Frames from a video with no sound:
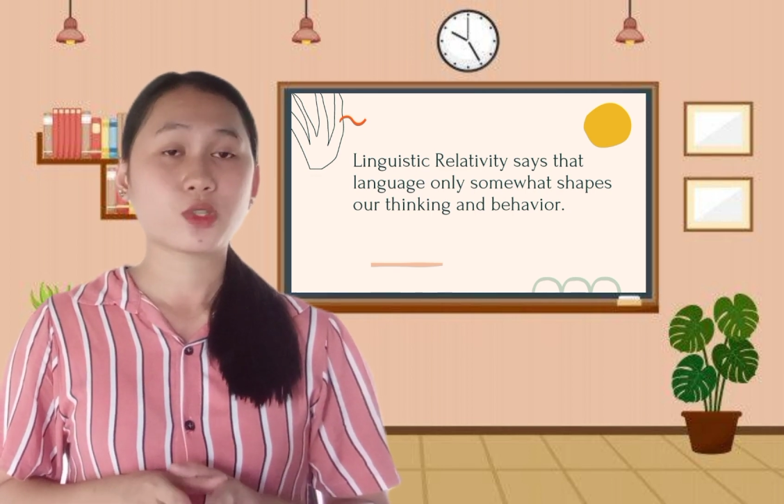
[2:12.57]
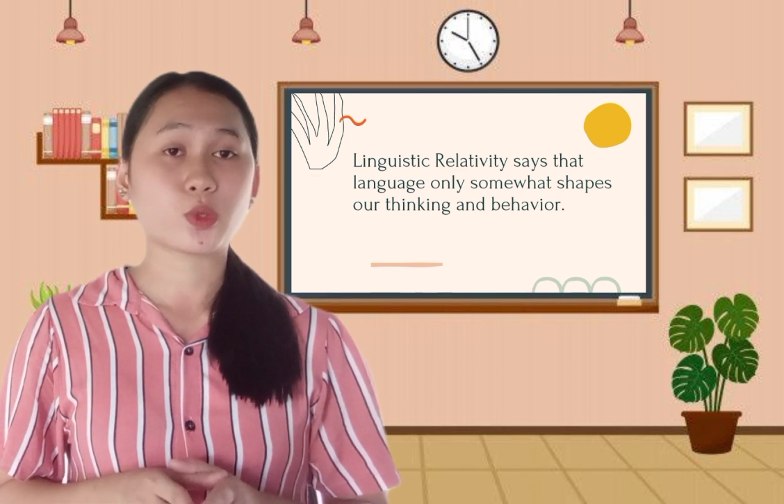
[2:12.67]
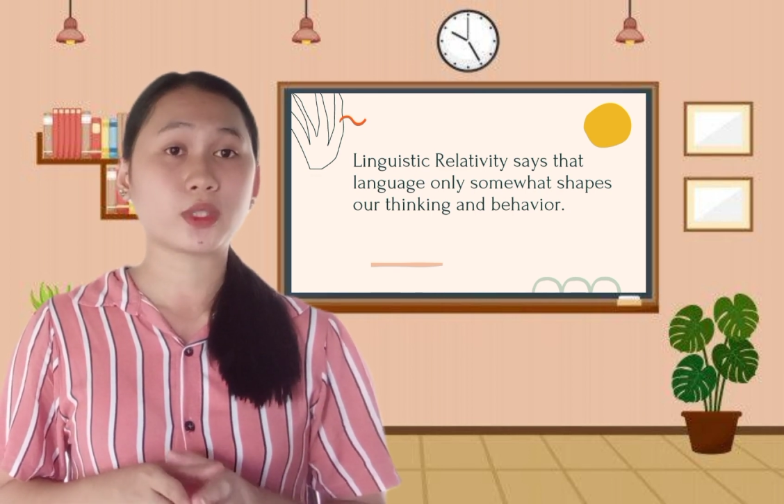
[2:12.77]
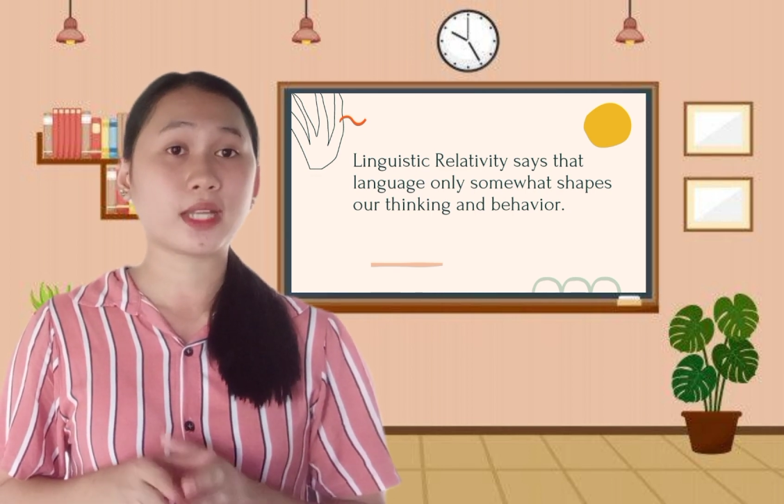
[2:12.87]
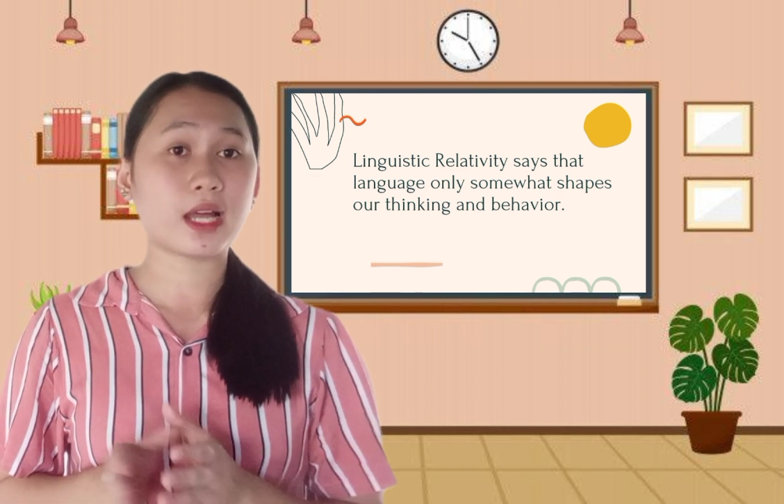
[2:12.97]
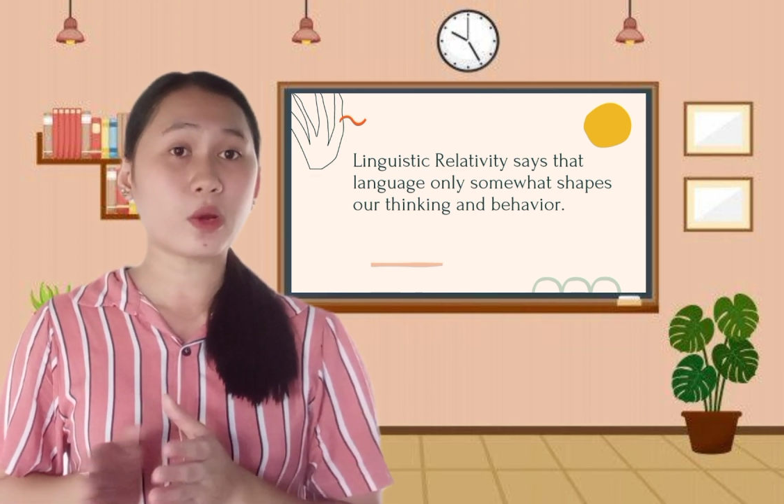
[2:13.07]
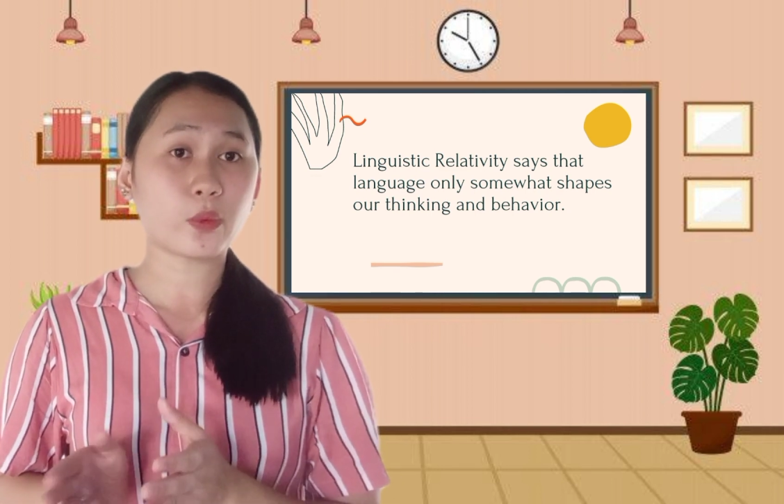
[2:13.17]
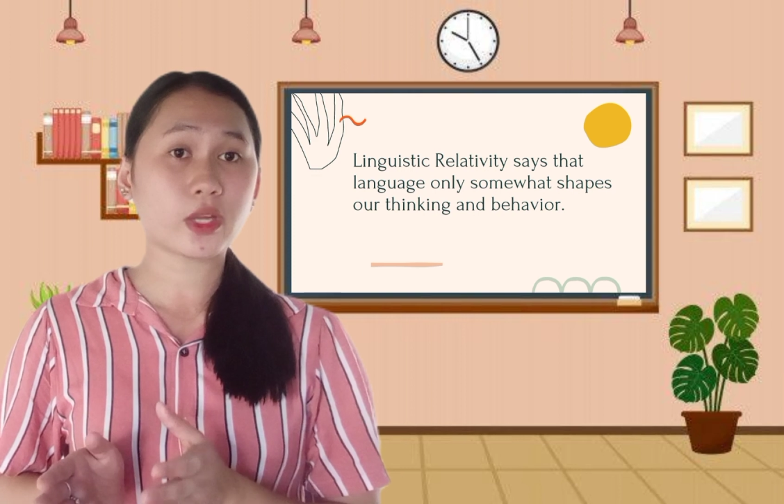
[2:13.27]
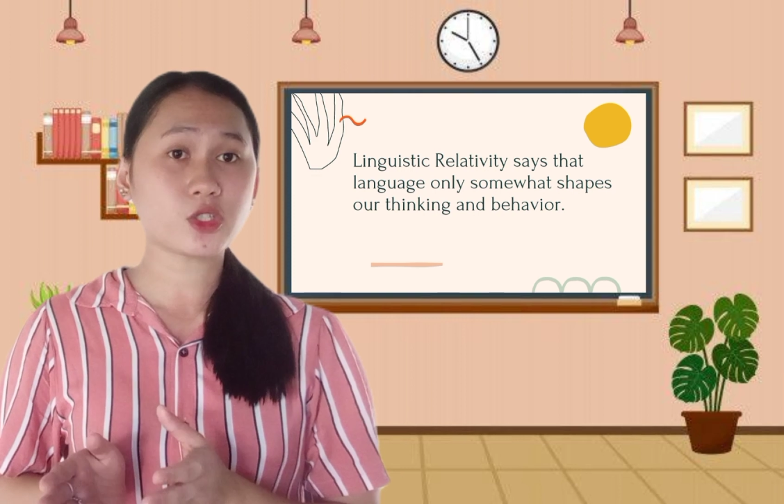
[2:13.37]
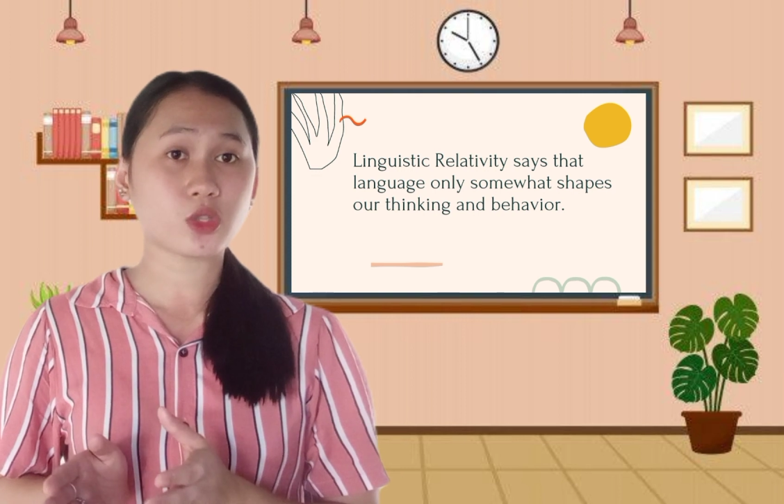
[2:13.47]
So, the
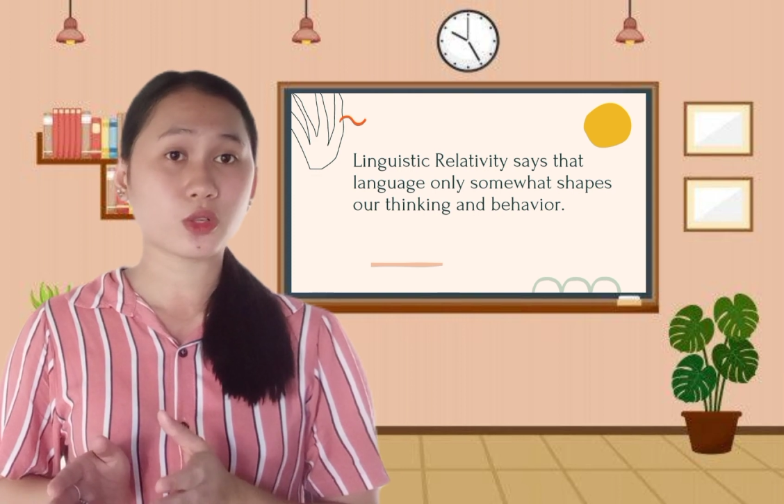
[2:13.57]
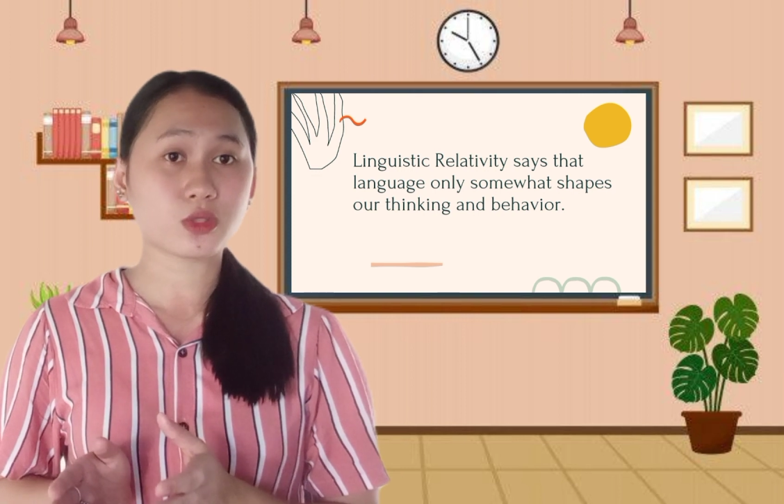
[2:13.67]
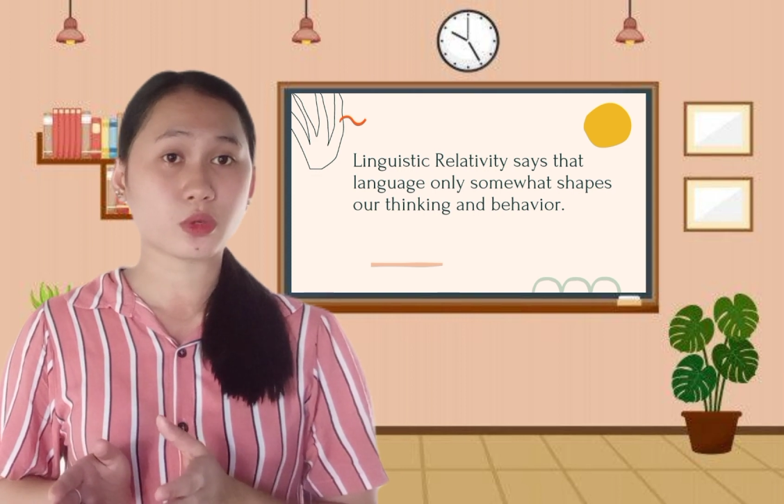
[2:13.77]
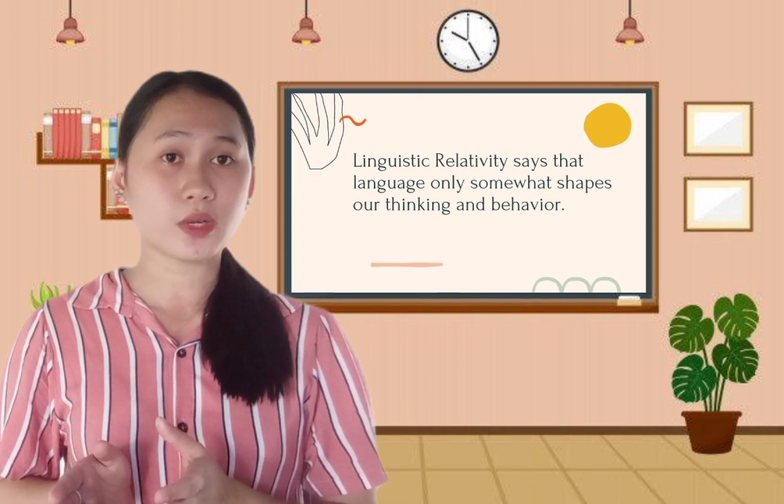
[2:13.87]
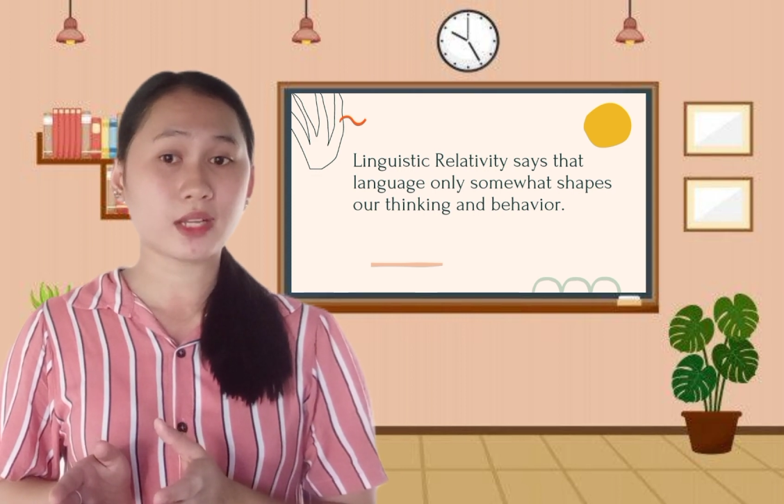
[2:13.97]
language also